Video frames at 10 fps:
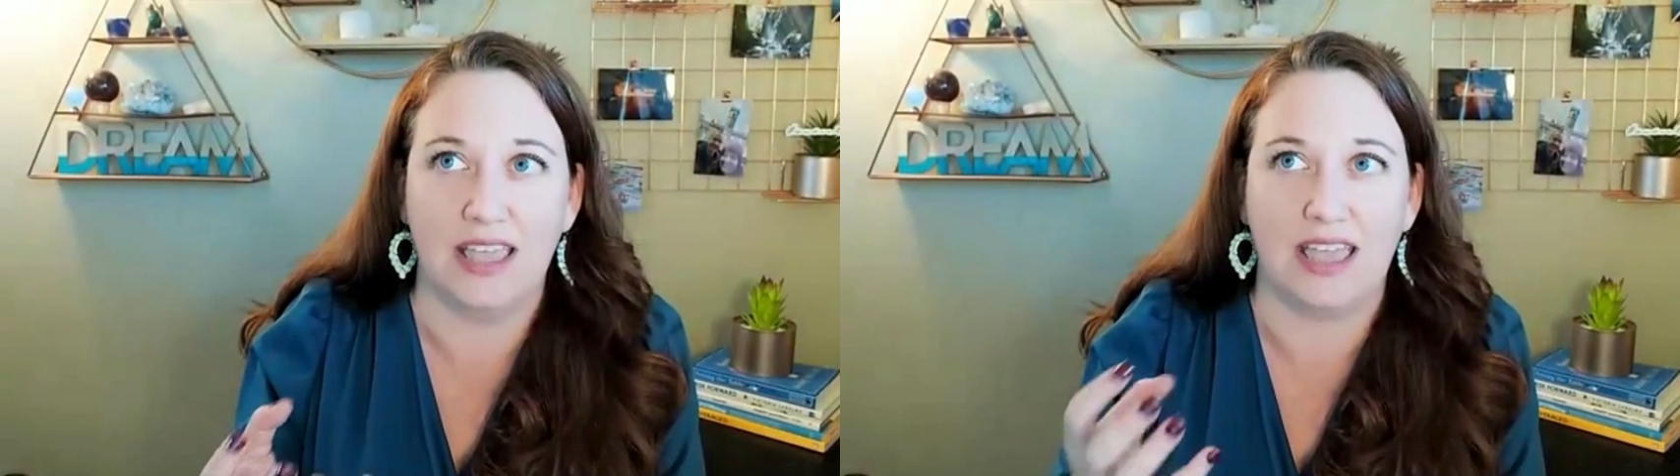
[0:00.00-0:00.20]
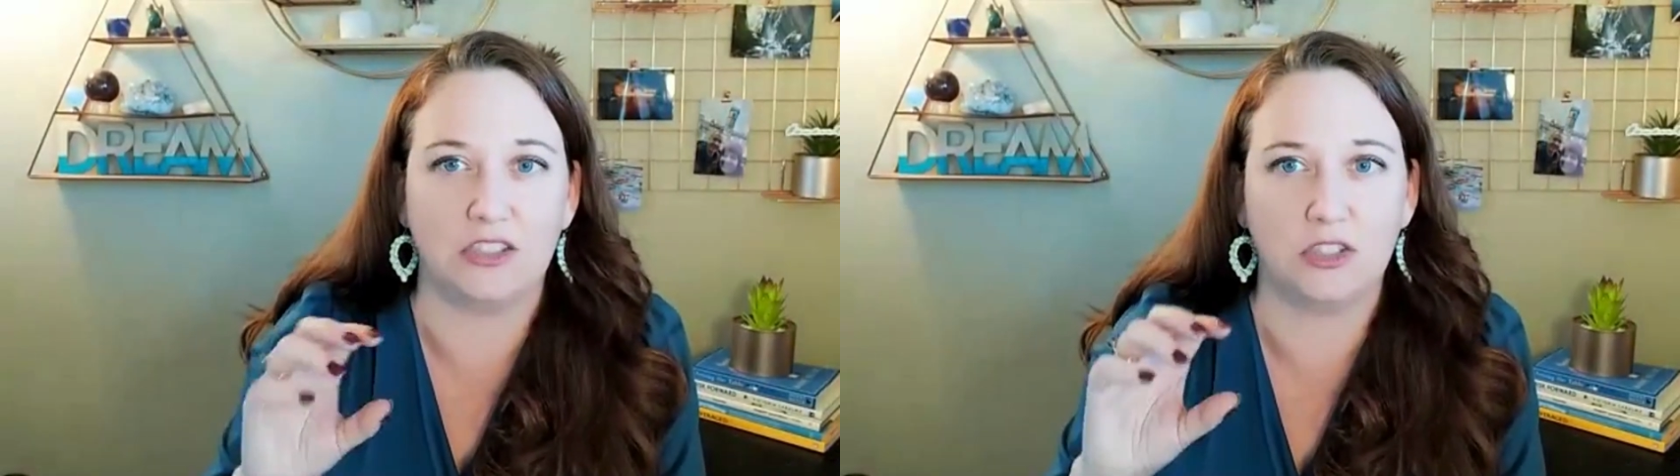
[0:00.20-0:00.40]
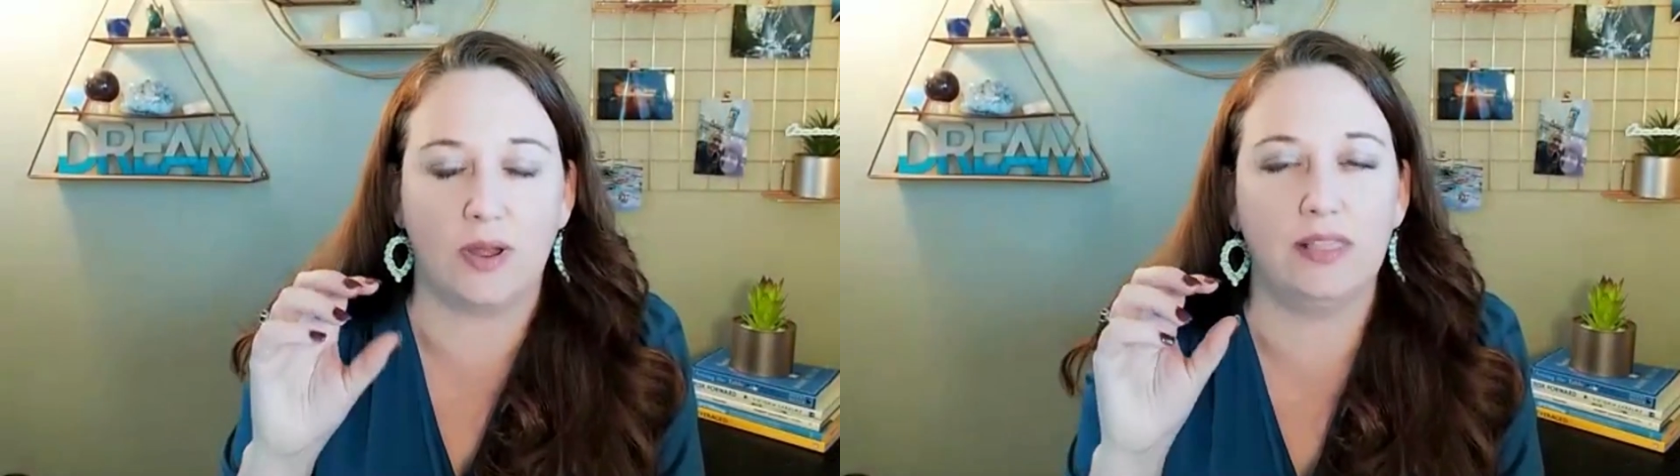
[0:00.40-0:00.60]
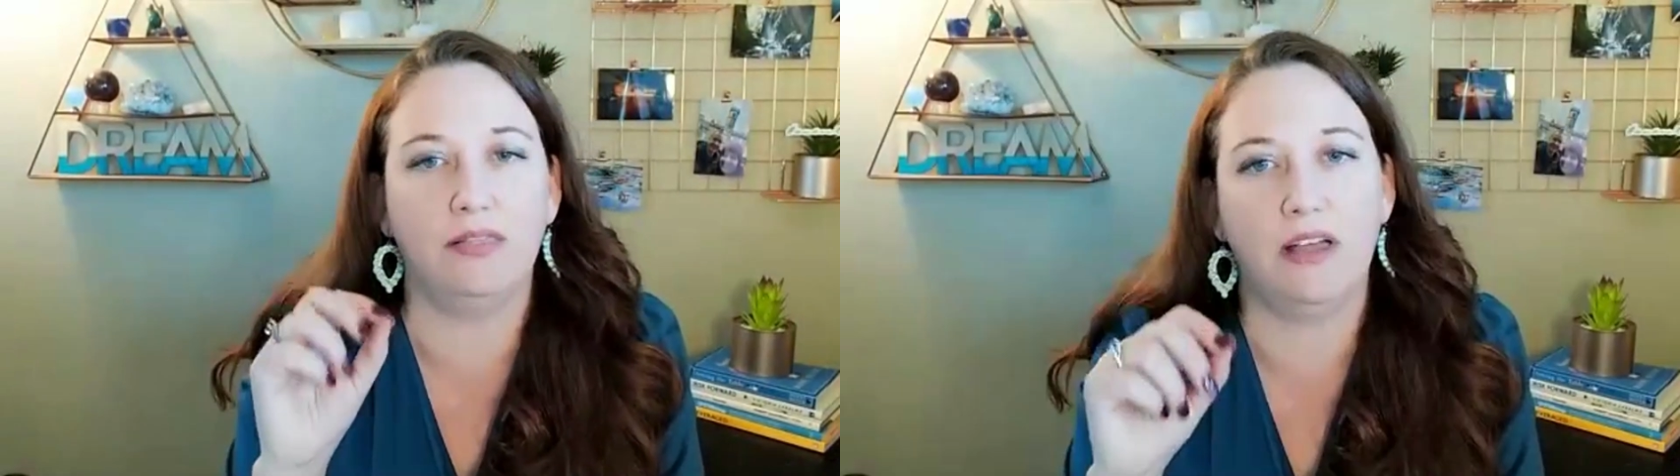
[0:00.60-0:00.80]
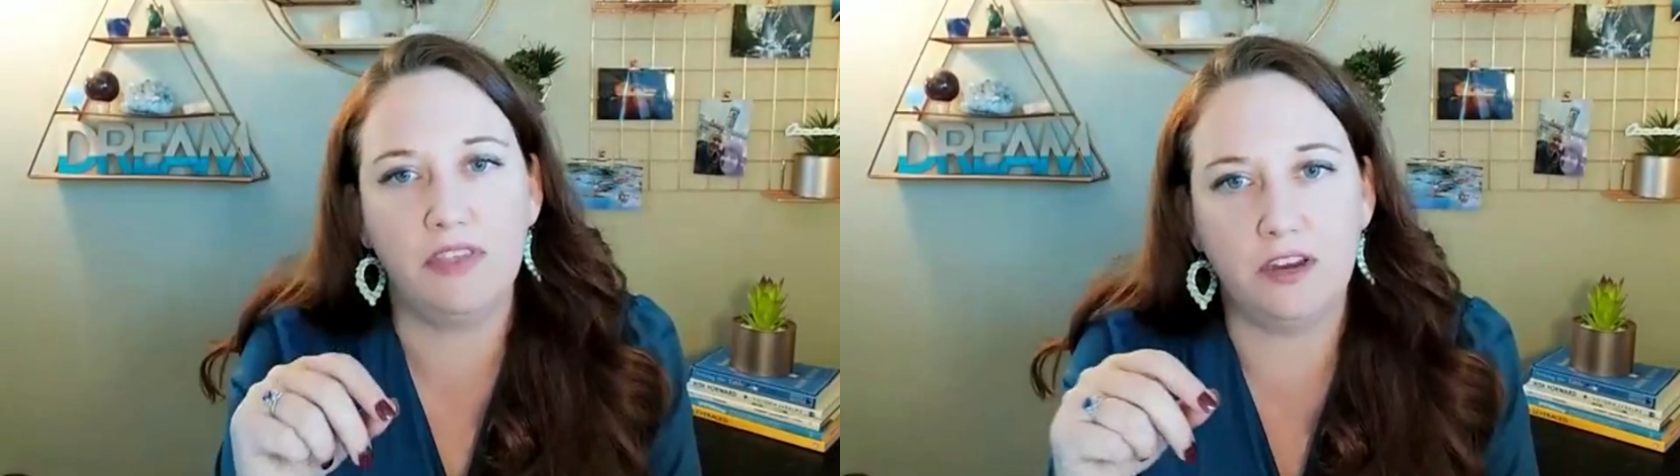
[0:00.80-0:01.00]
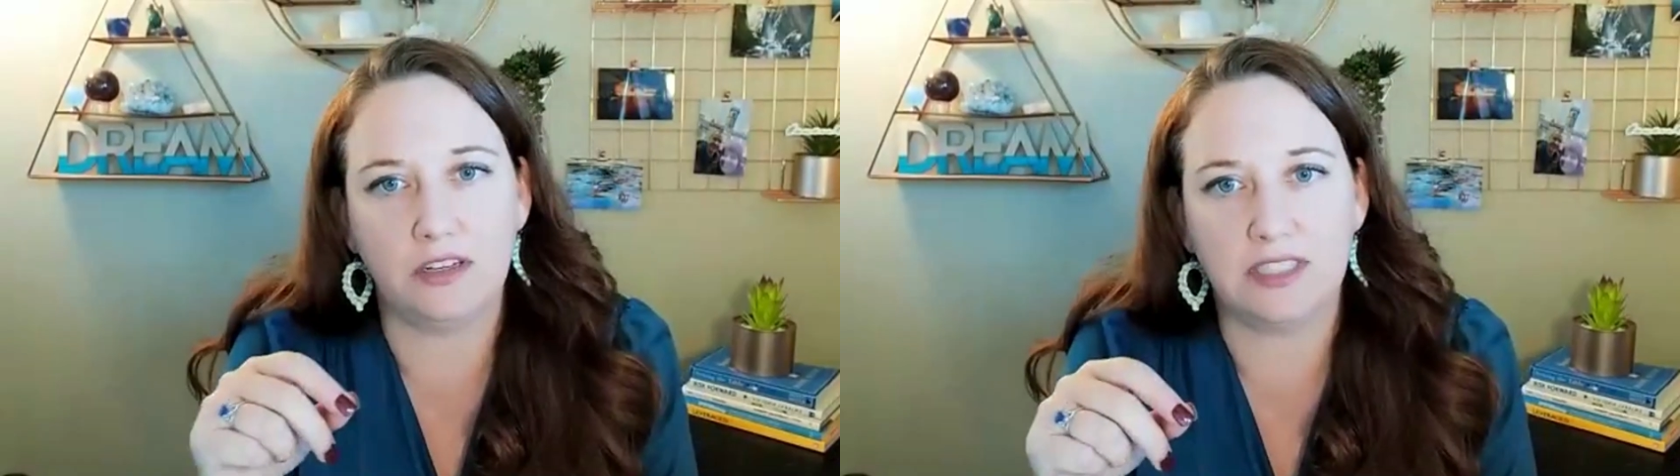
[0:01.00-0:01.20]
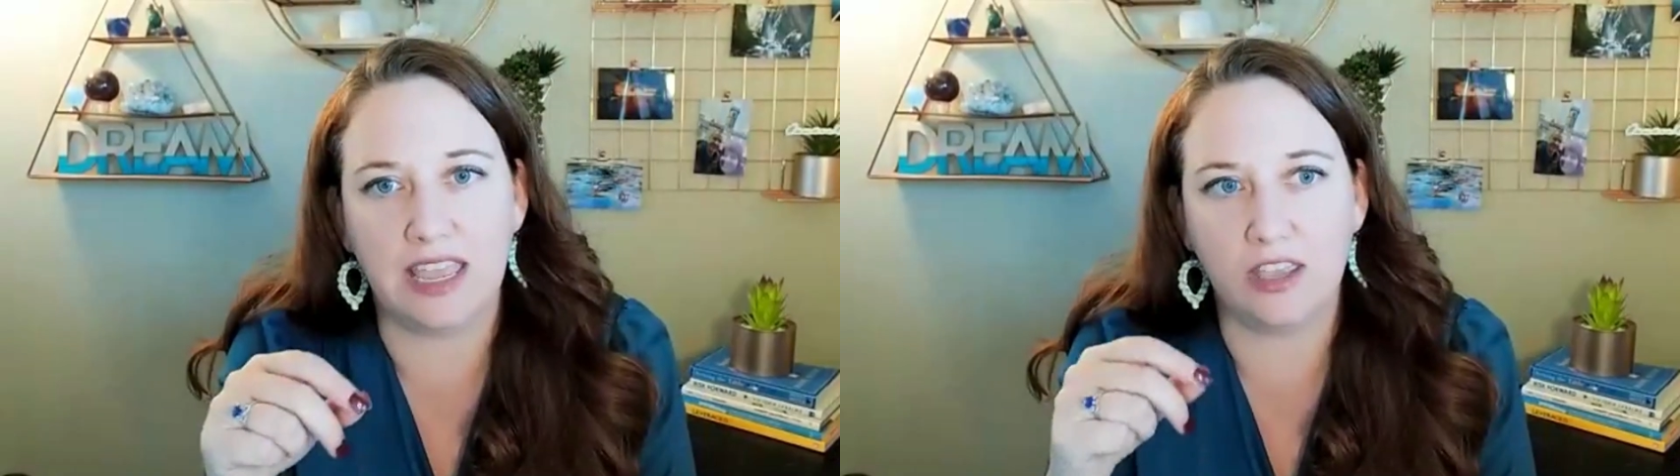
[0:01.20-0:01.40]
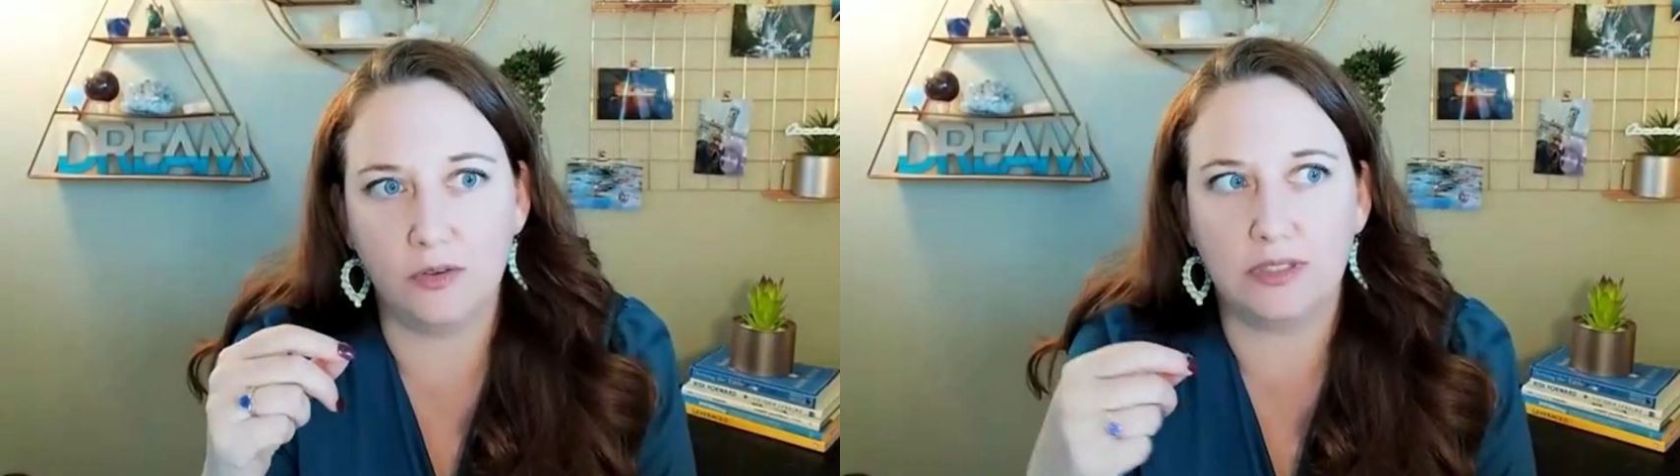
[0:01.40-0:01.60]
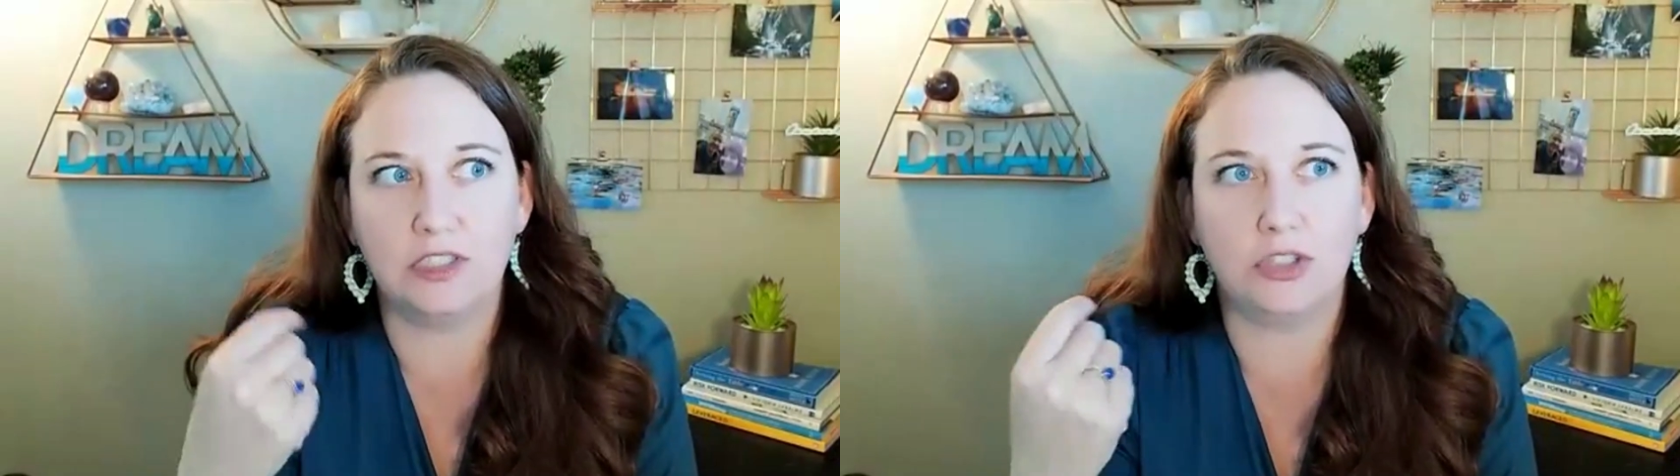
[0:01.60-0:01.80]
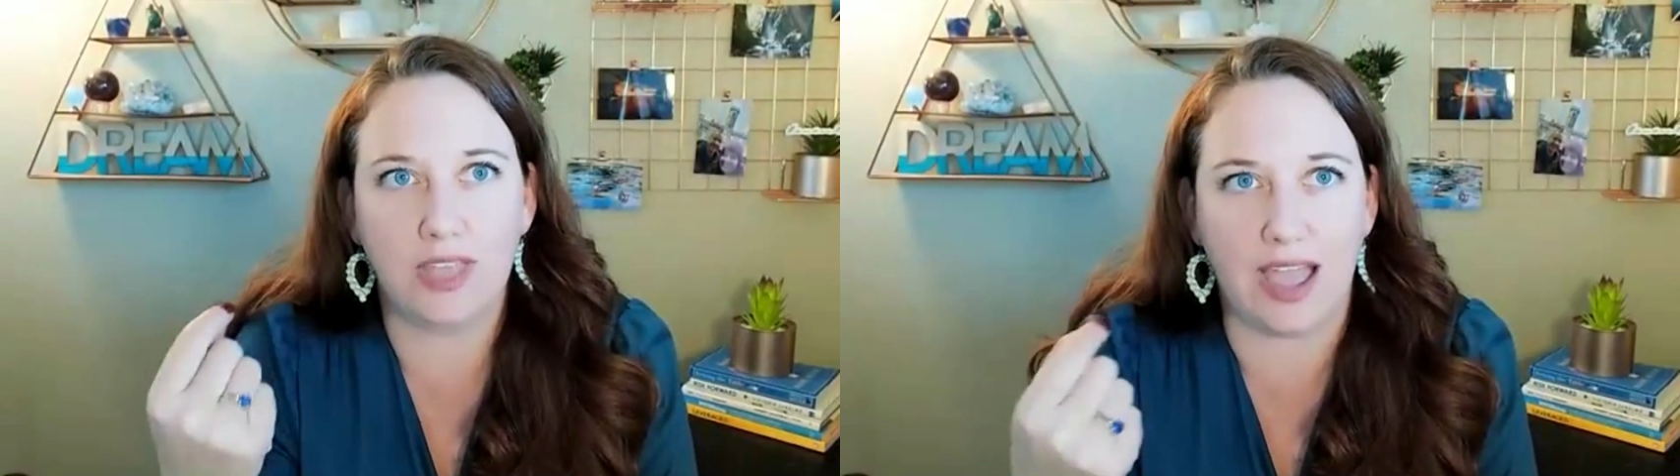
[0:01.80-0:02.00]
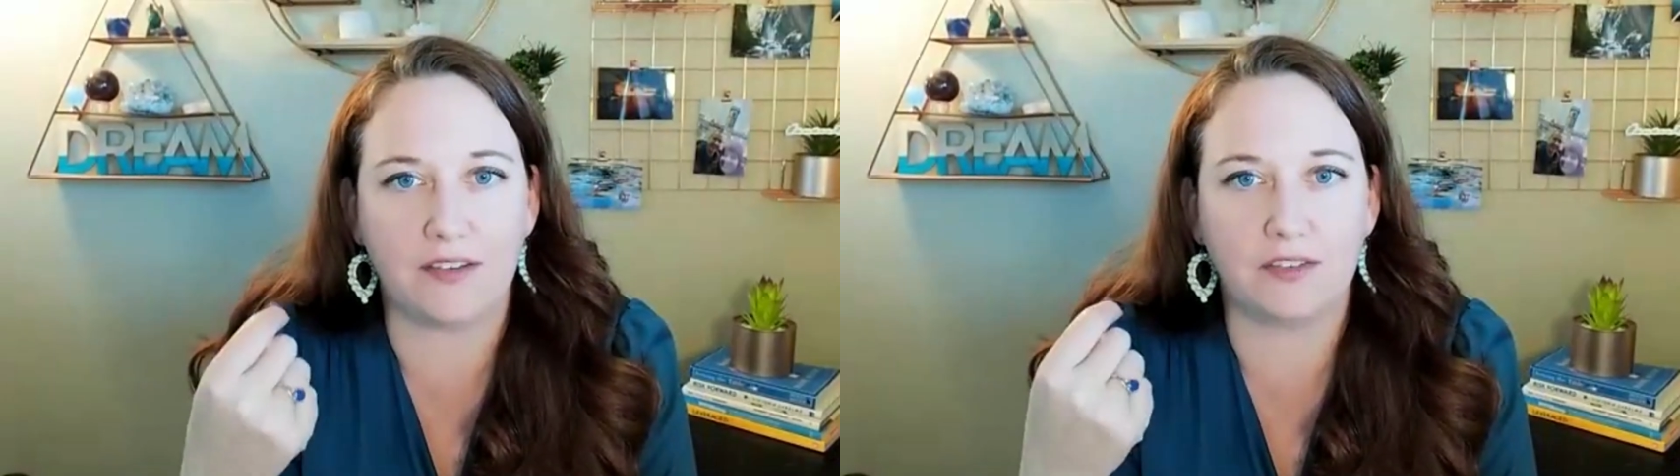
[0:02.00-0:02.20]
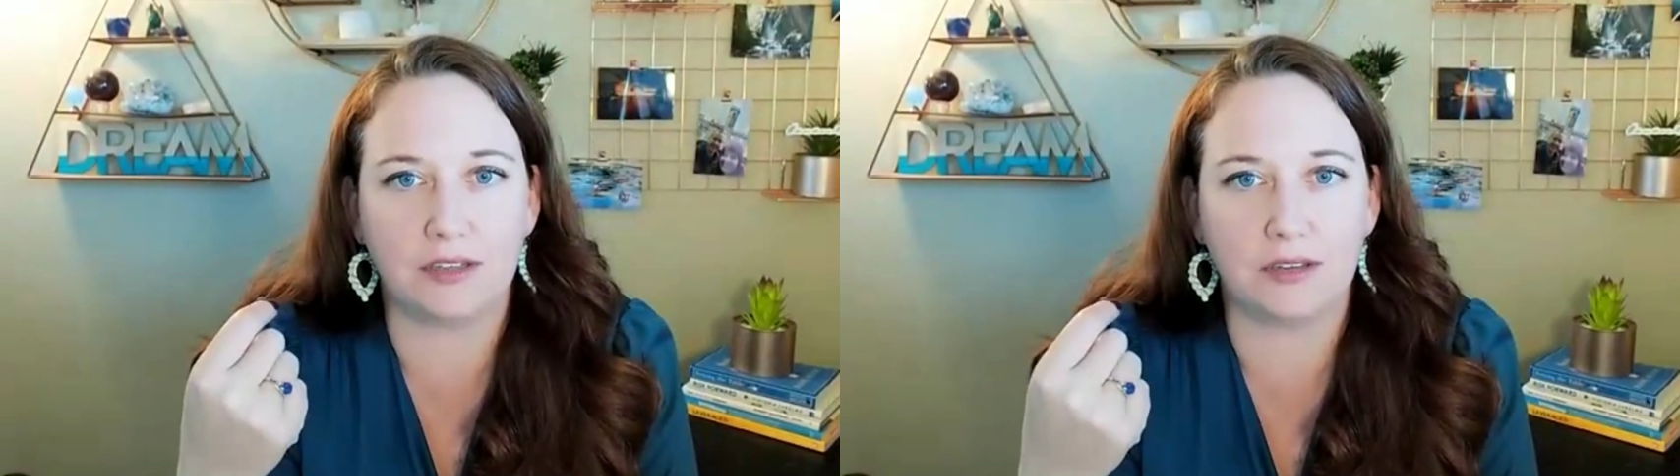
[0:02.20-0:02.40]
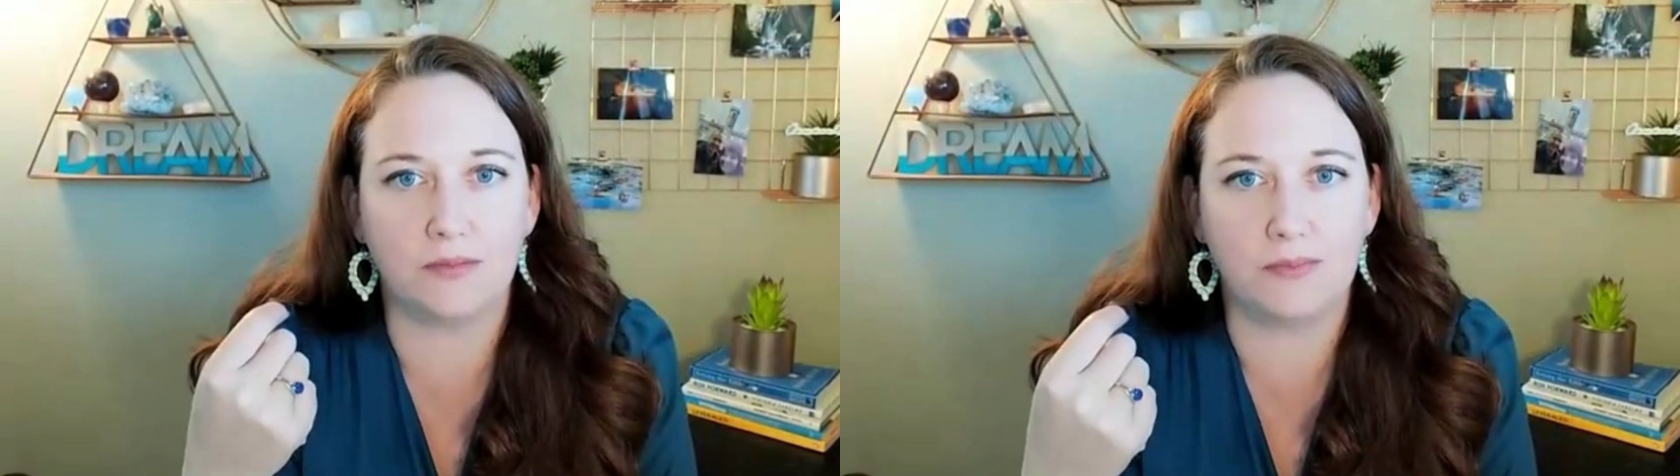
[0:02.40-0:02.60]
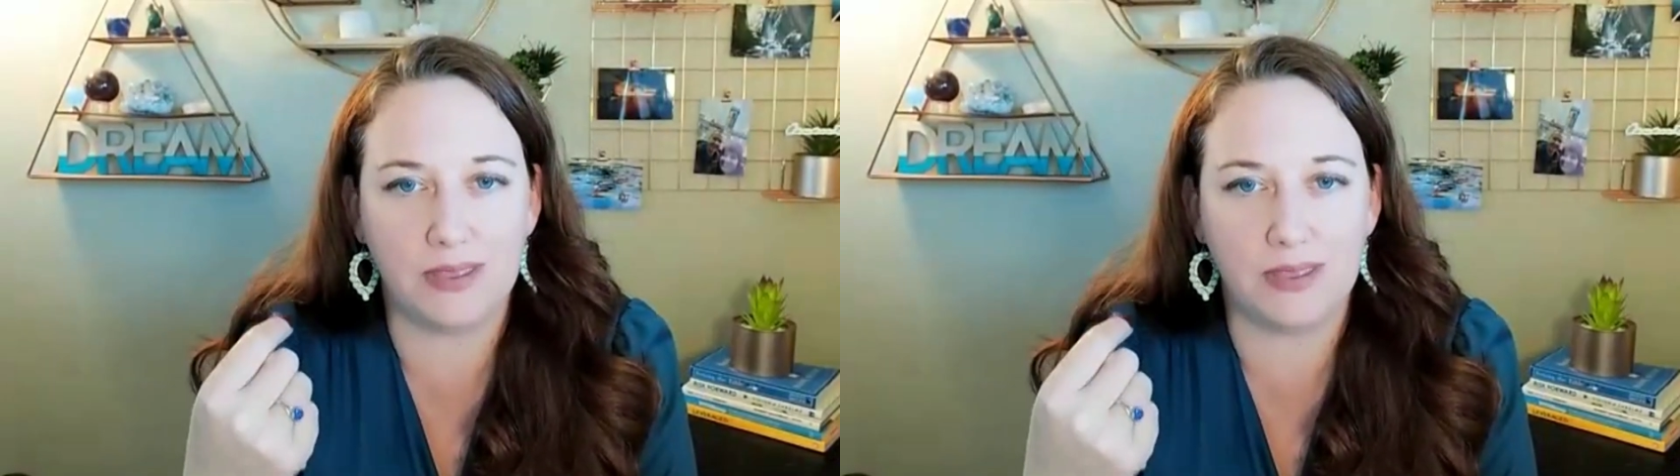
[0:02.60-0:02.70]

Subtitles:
And so I love that you're saying you essentially have to